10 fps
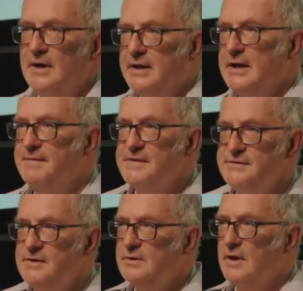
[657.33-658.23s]
And you had
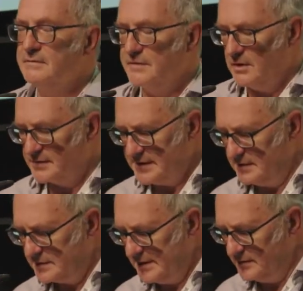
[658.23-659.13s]
this new kind of cocktail
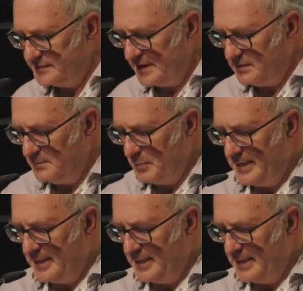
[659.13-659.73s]
of clientele.